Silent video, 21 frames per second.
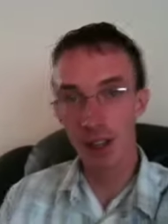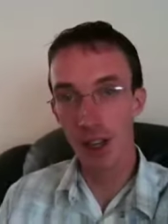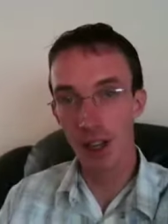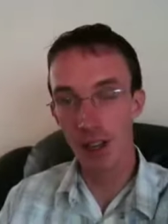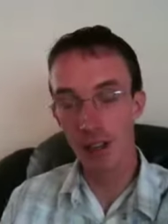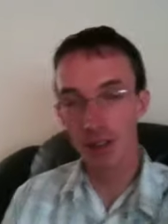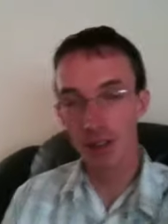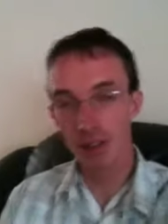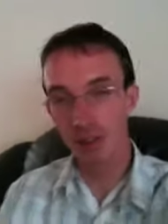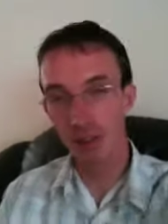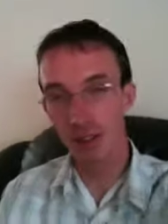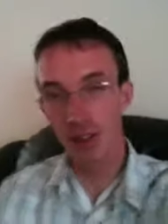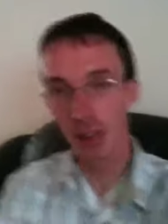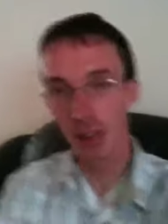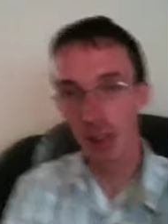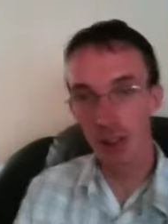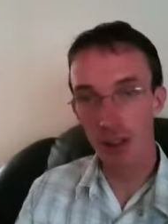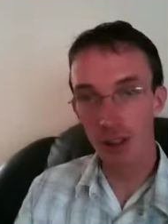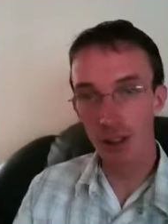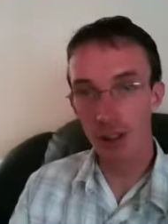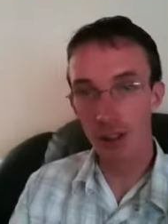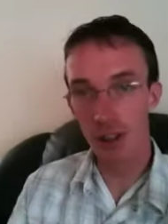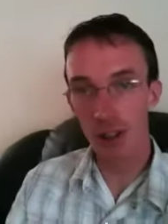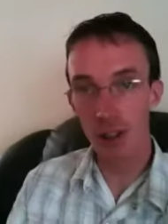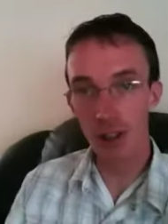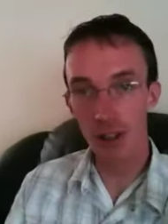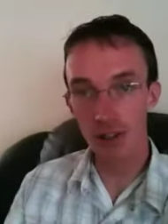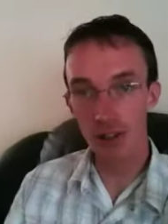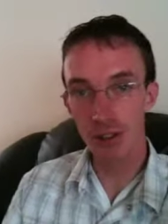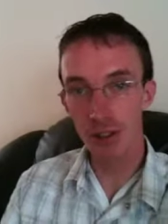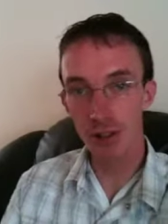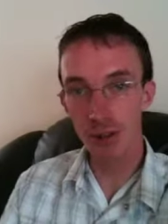and uh,
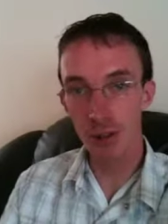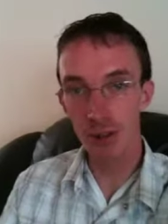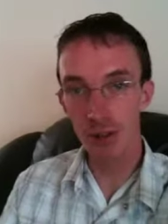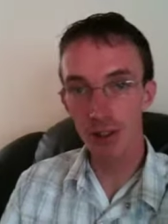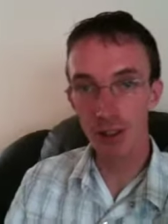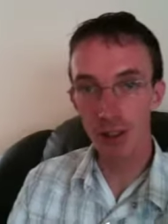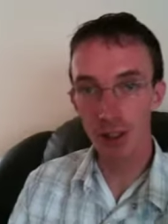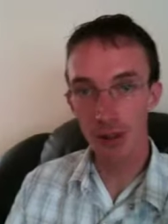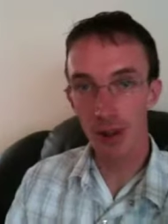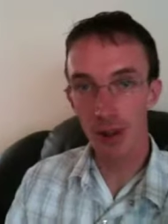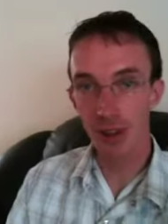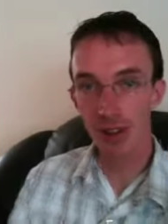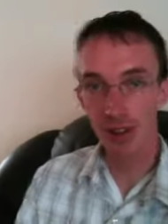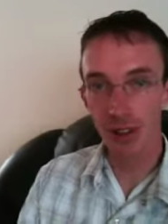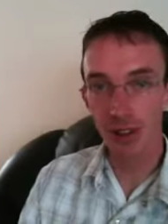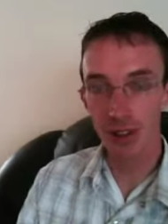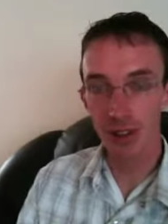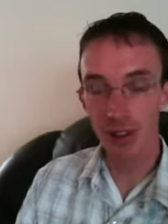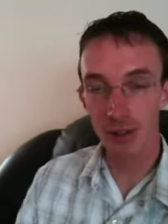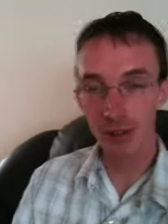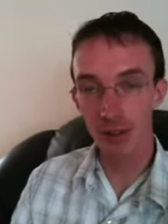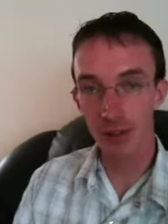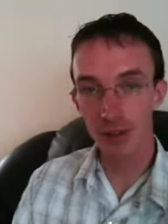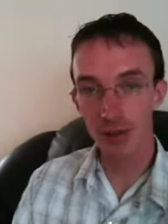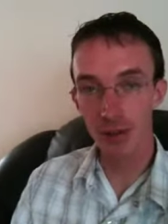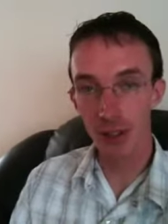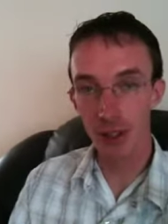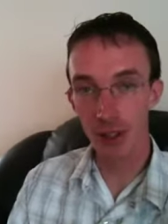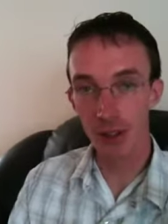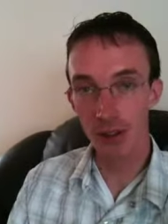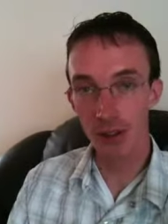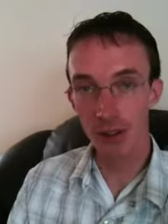I just wanted to actually
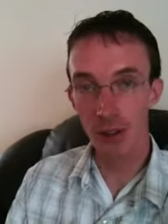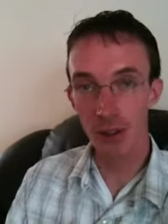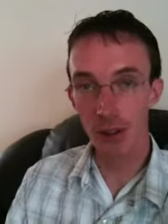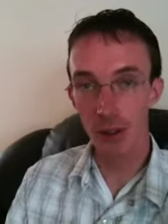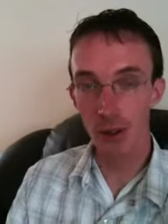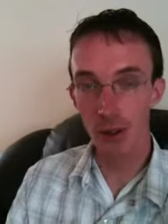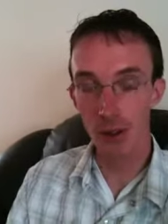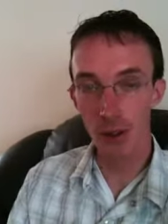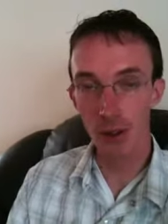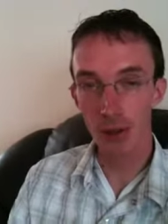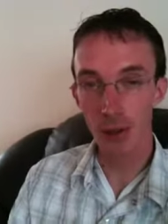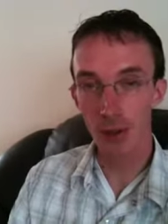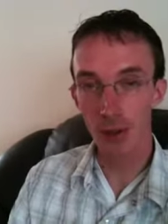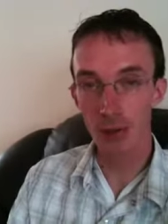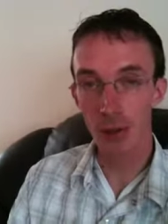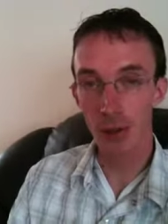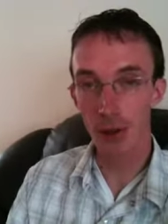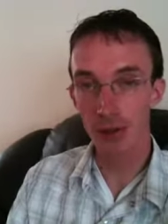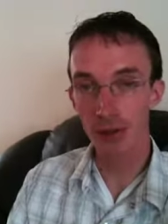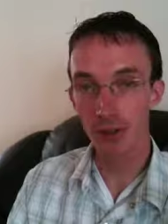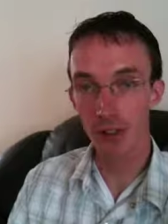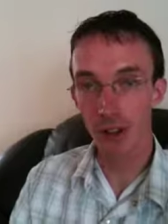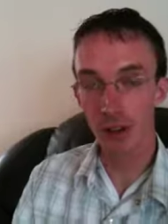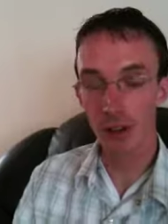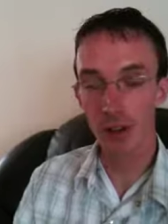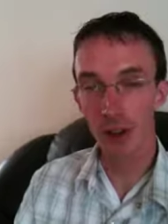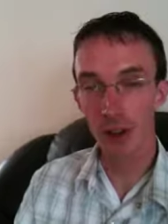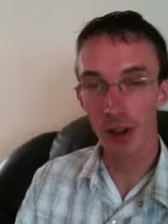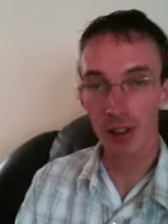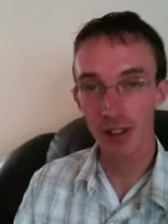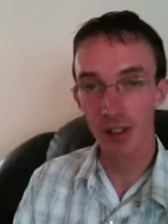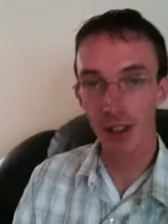uh, do a, a, quick blog for you
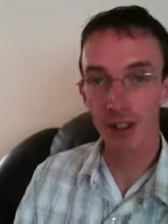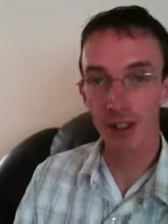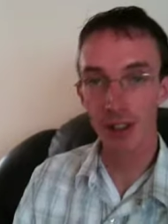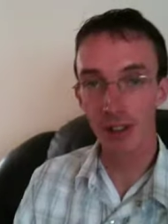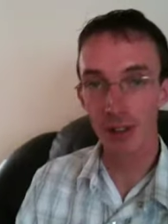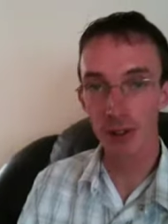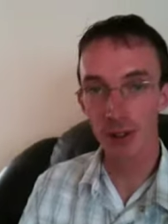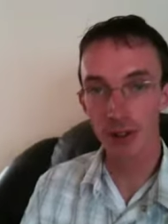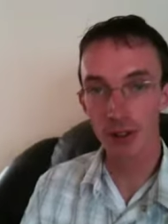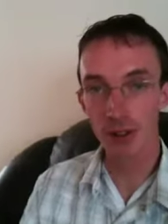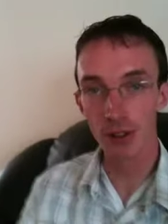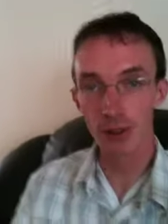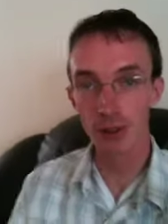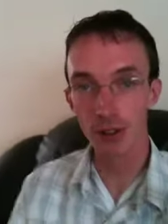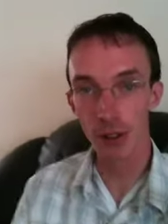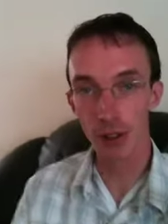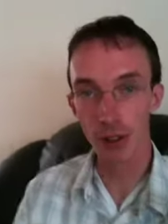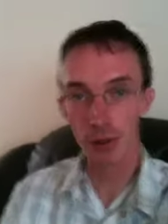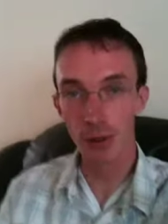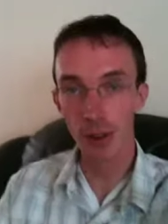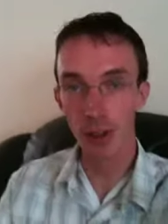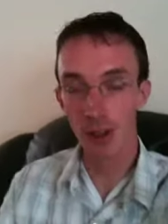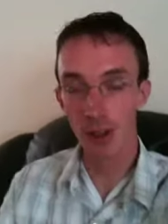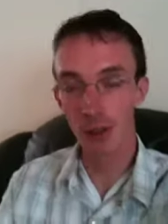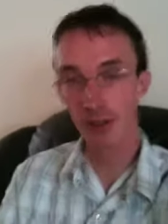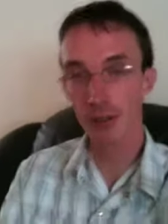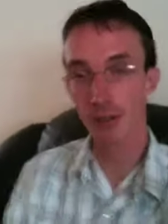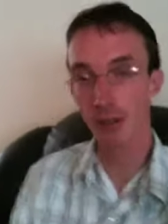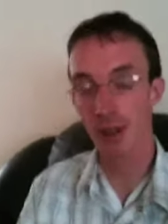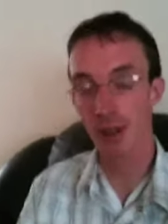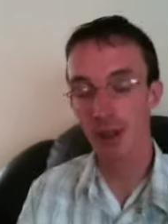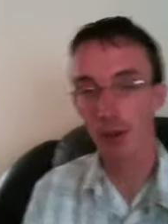guys out there on YouTube. I know
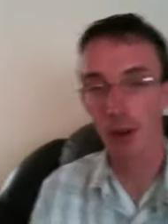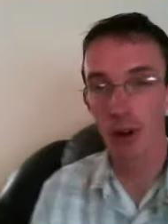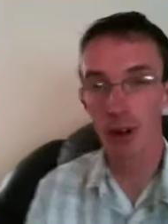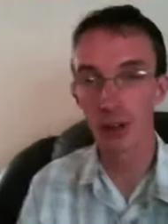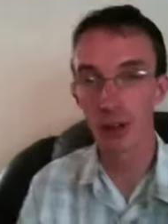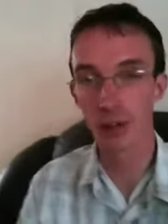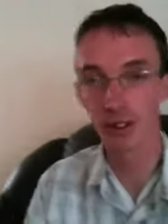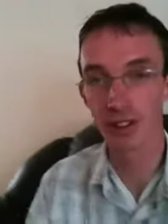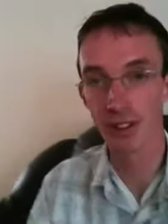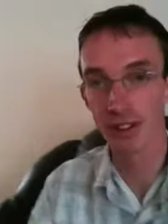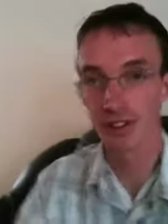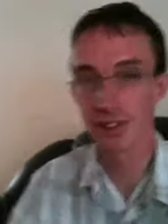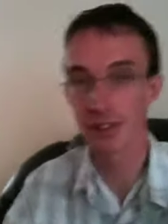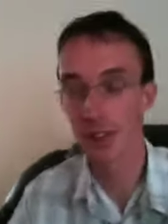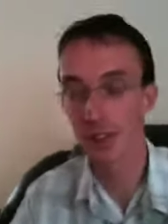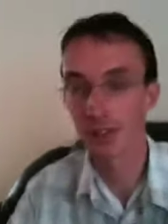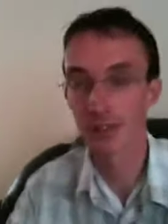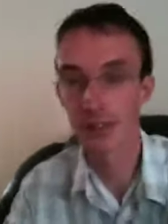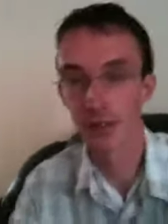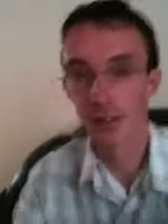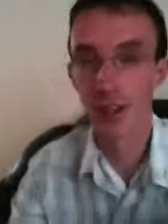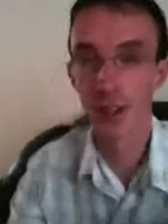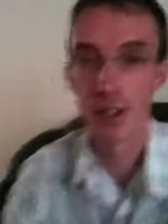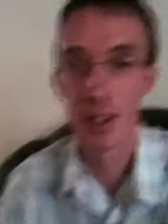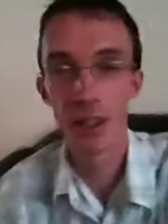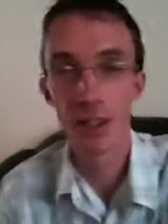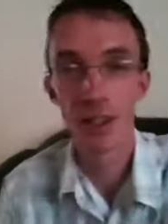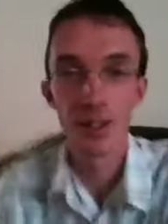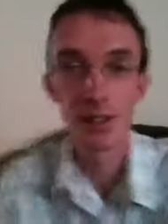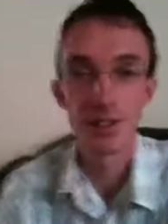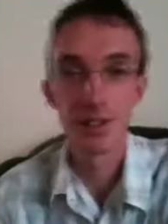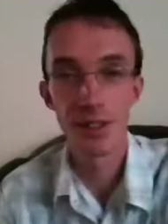it's been a while since I've
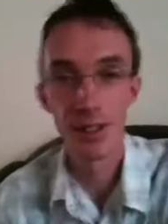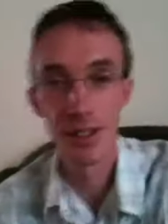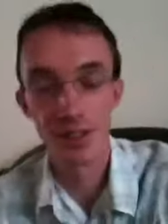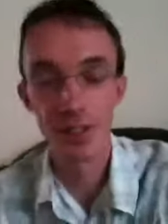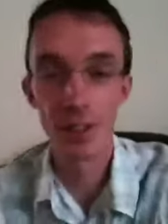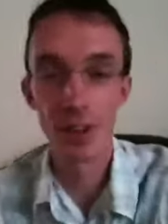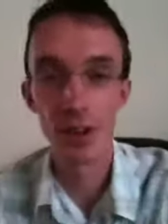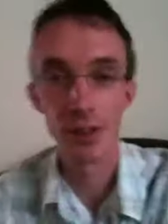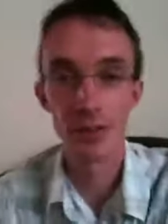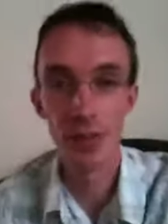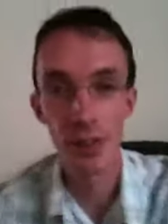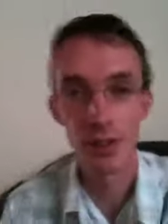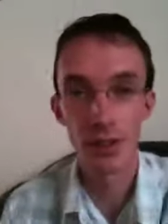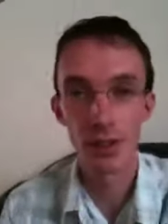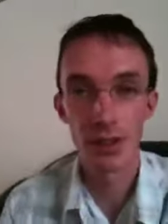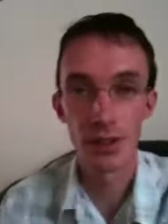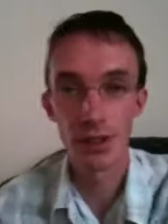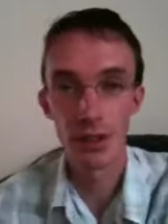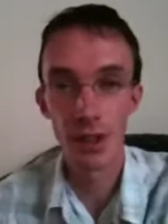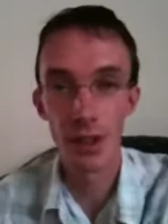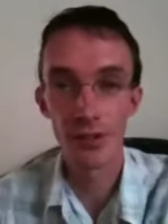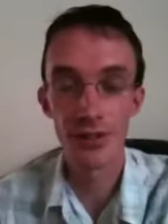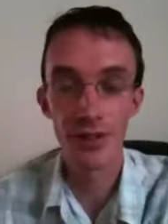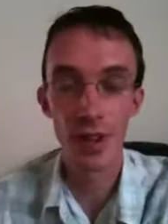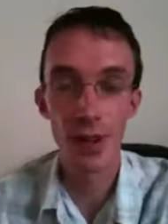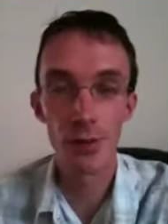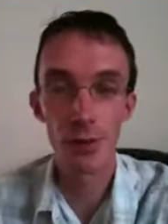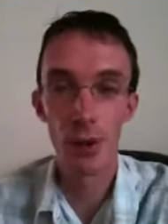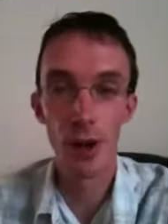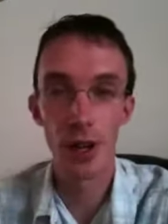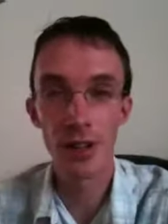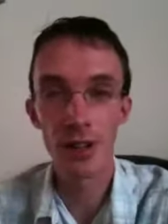since I've uh, I've
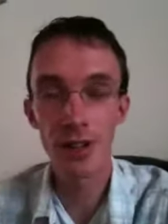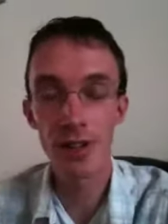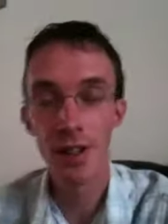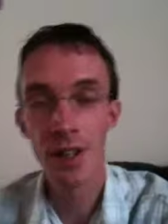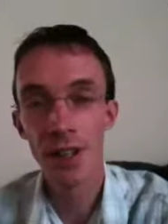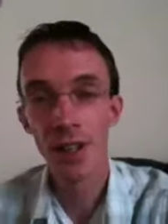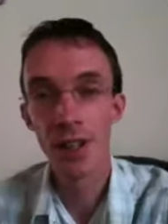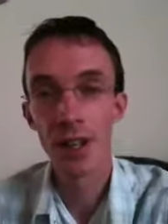done one.